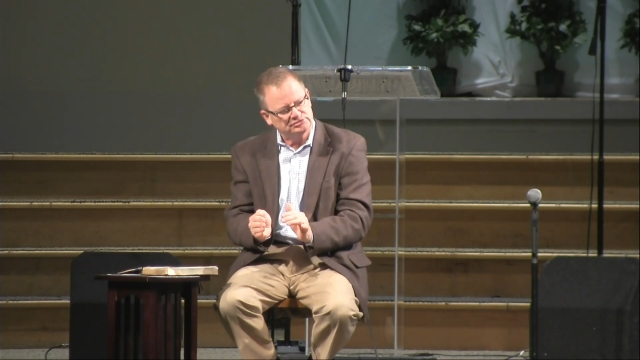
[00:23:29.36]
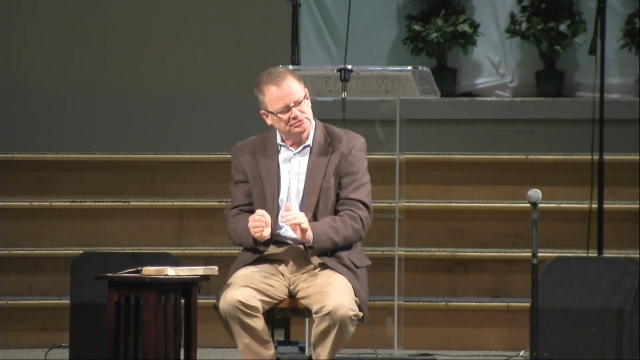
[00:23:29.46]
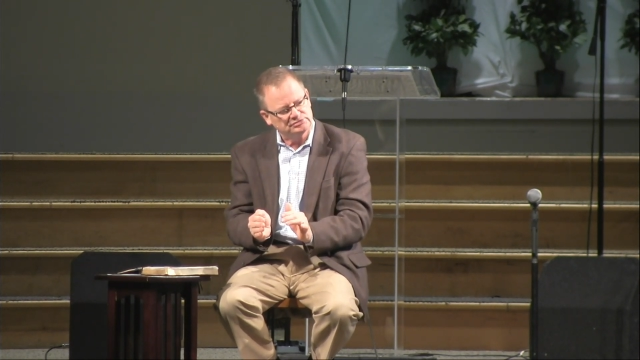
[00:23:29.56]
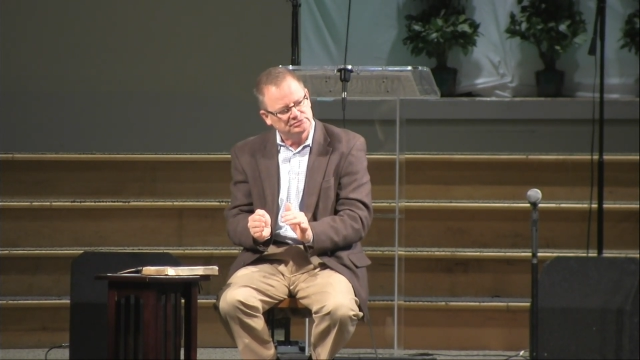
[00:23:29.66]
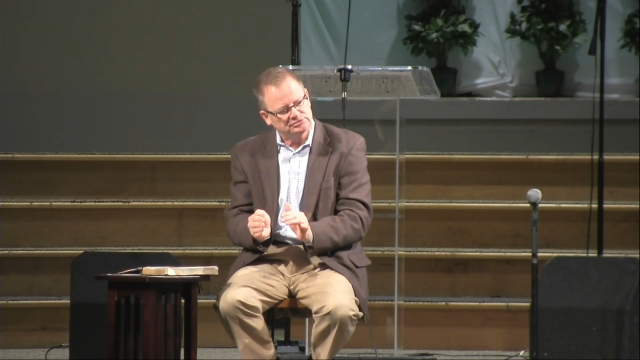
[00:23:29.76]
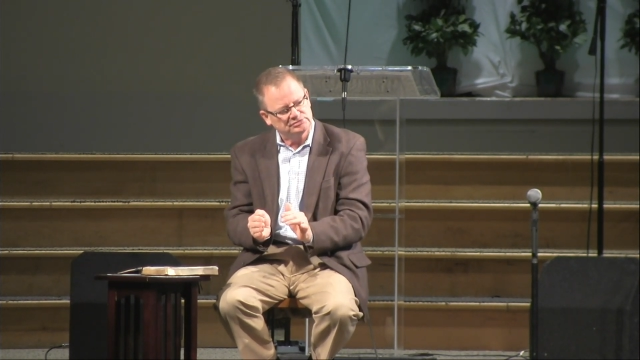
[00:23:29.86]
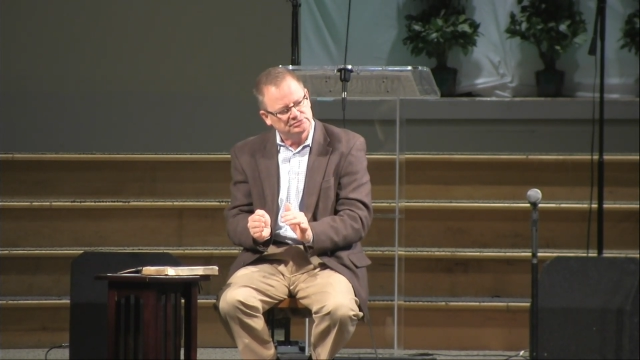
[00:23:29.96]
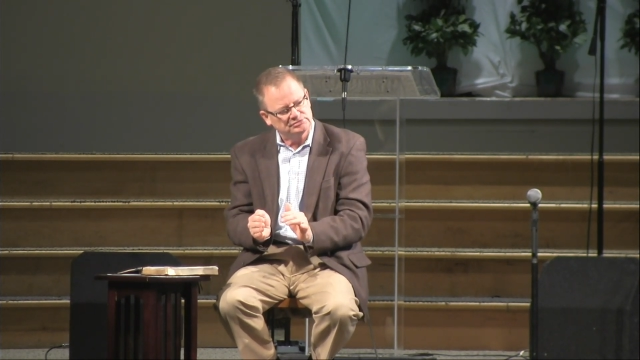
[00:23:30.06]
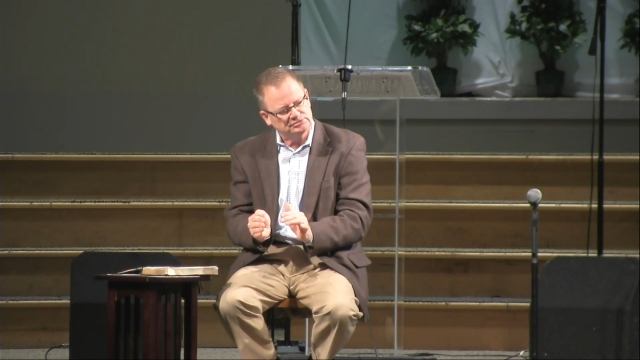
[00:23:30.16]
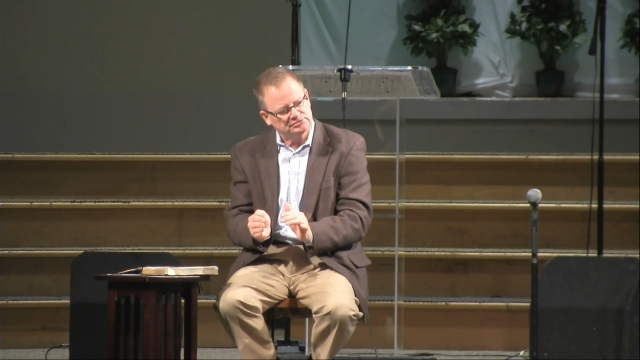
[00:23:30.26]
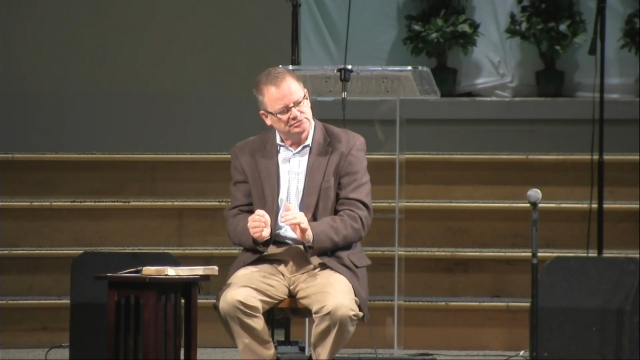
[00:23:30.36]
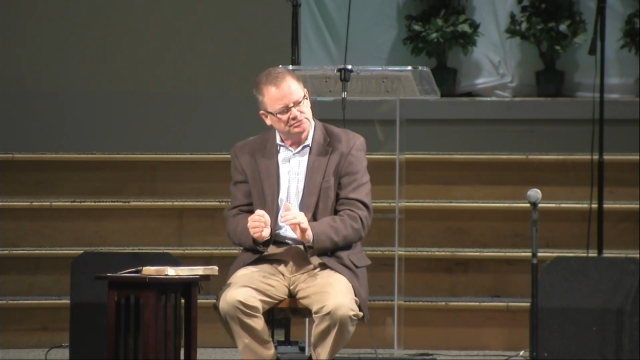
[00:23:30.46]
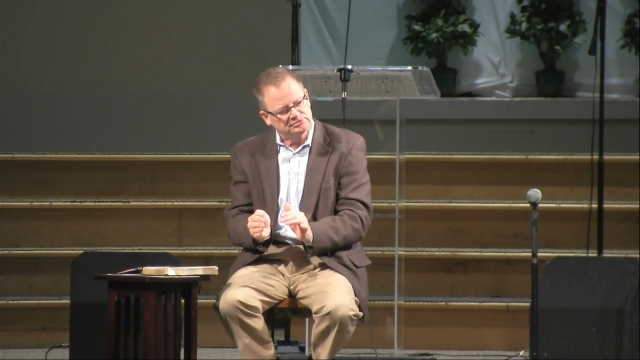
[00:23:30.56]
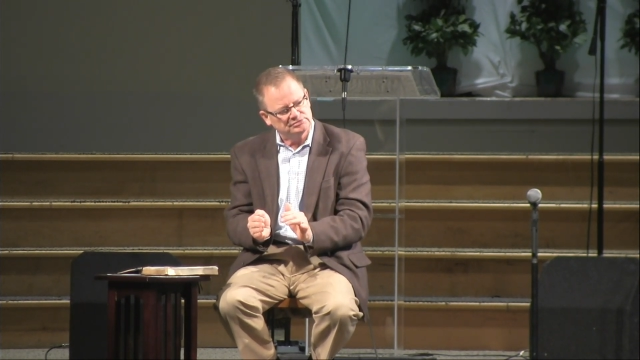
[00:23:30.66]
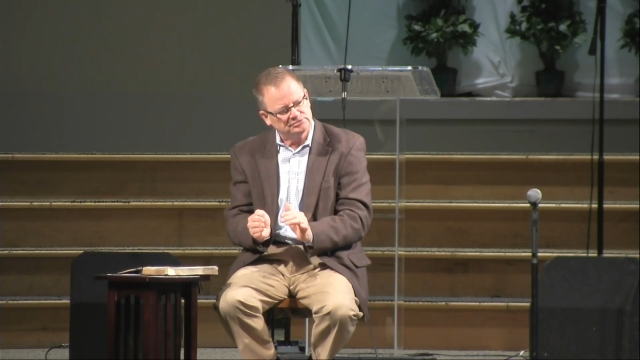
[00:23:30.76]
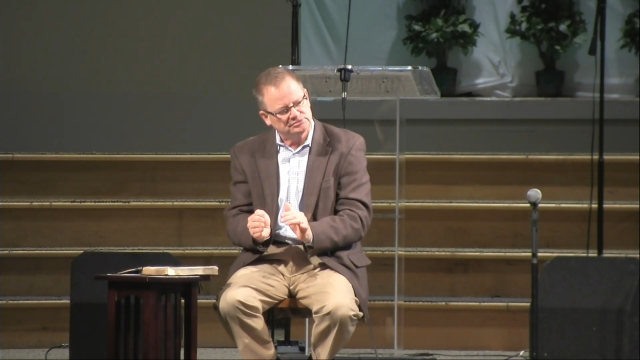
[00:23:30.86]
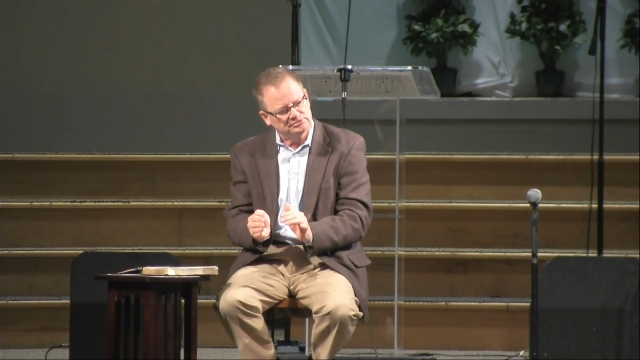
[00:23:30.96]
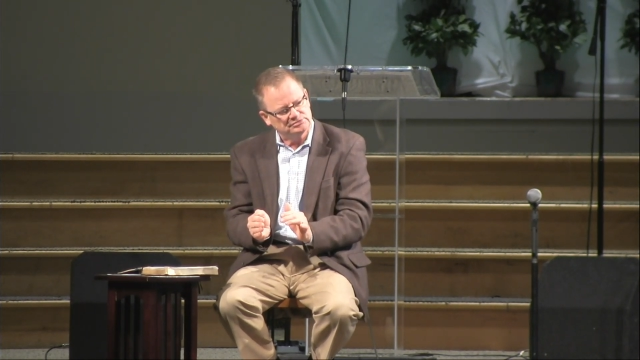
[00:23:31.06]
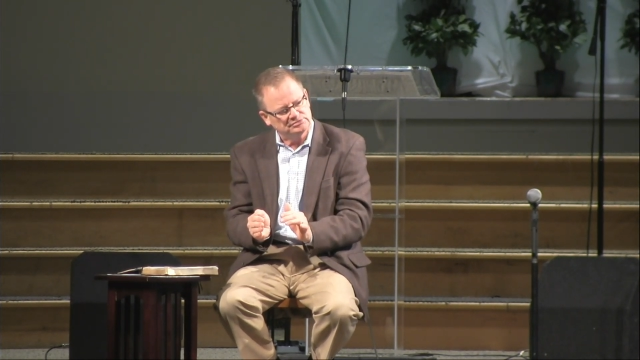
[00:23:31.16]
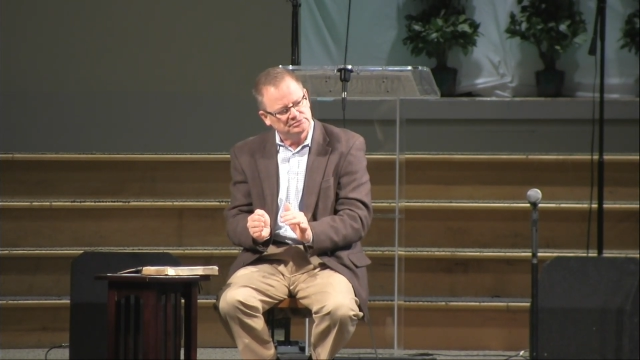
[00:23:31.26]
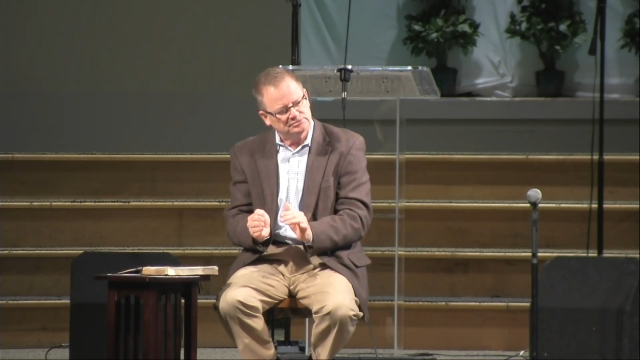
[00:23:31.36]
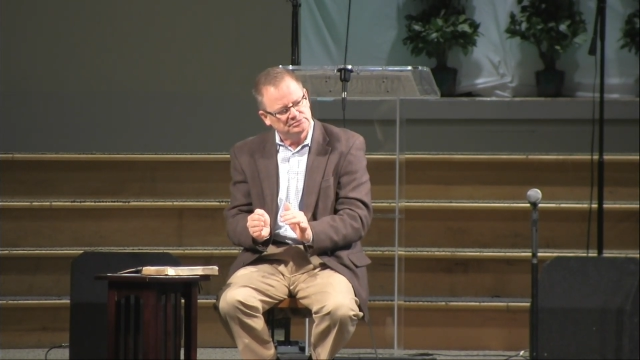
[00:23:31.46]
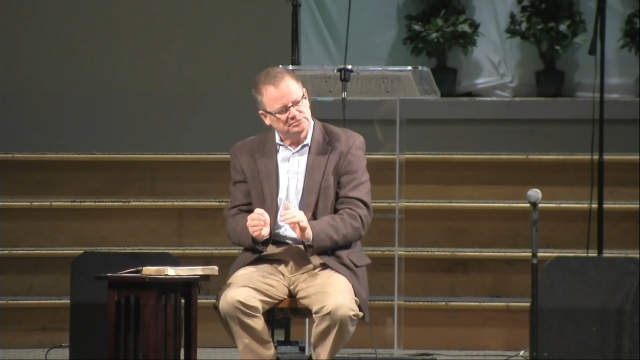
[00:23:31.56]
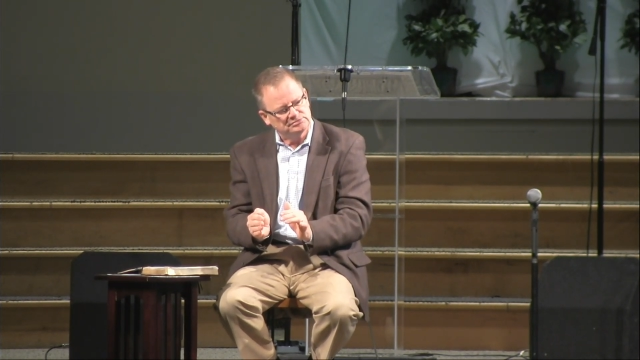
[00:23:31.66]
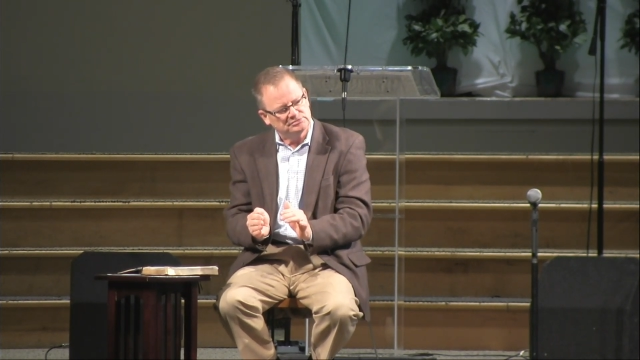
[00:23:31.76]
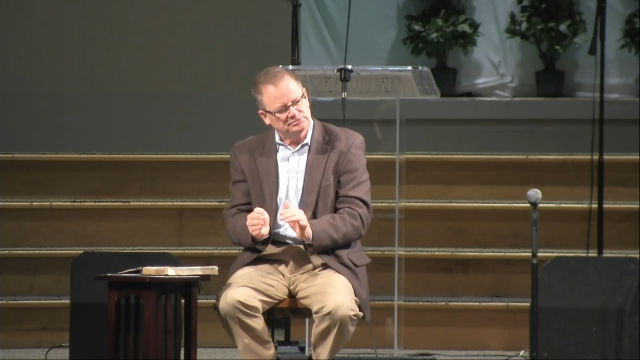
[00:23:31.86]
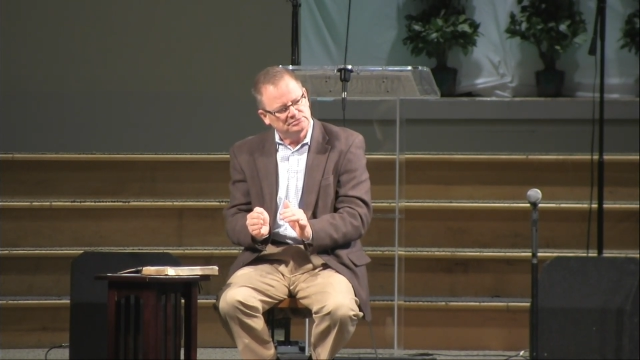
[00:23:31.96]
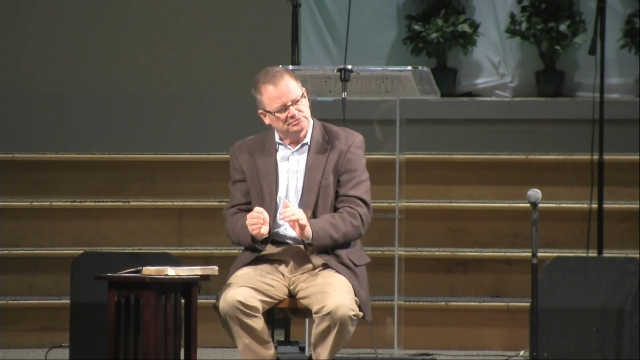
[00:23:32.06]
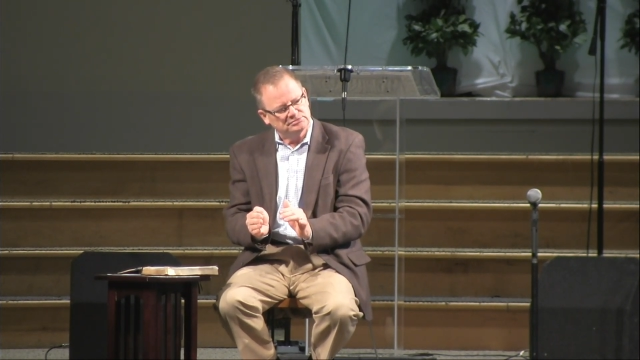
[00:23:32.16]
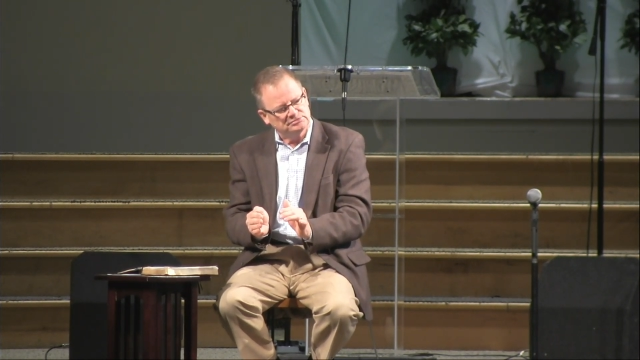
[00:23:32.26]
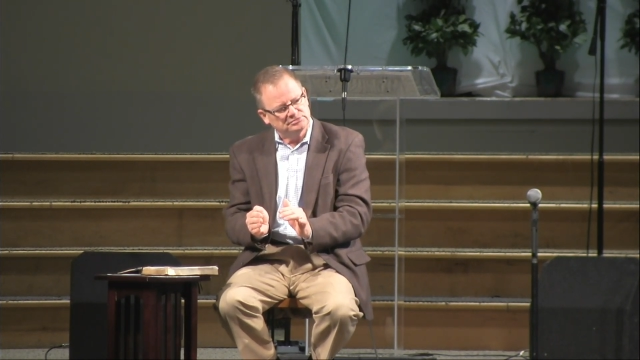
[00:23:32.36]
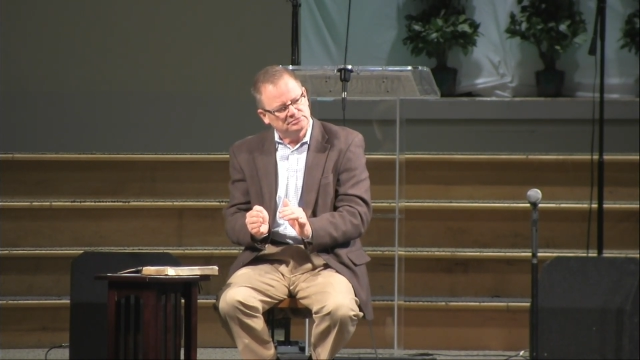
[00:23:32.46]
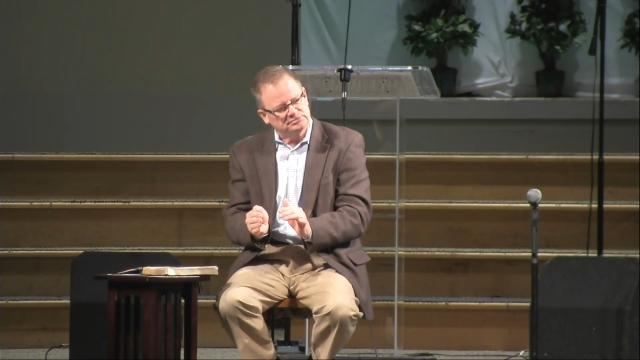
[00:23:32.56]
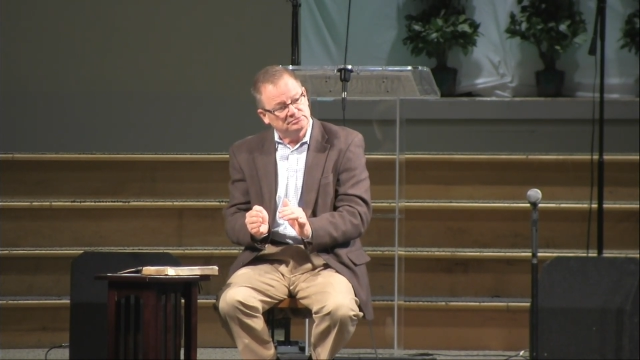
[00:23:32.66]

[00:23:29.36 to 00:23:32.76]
(no one is talking)